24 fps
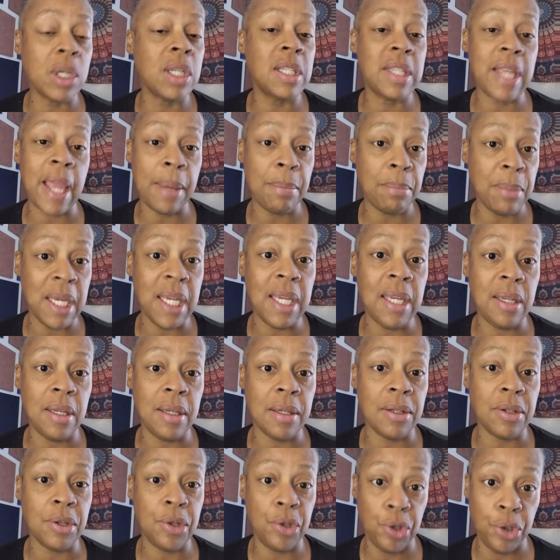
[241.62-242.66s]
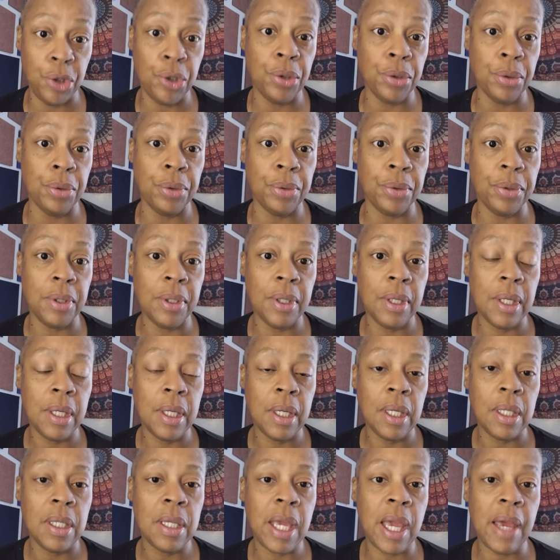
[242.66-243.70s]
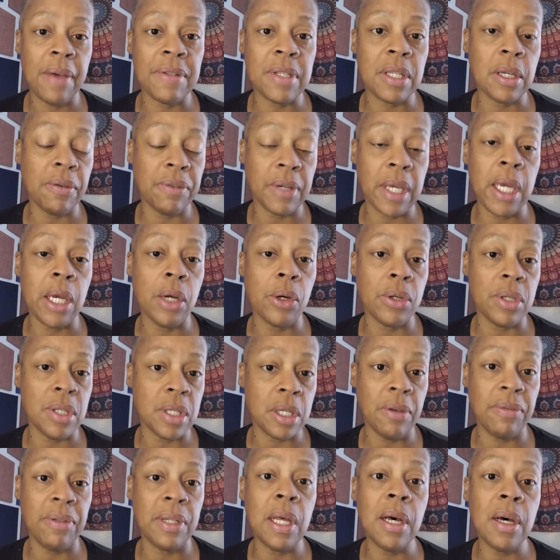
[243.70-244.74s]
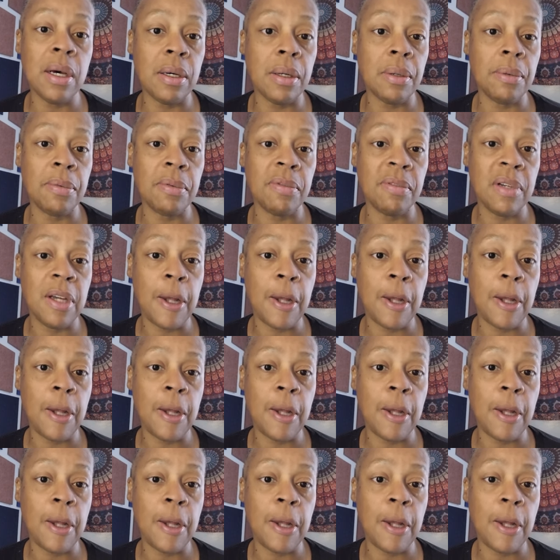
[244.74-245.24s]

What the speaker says: what does that mean to you to have self-care and self-love?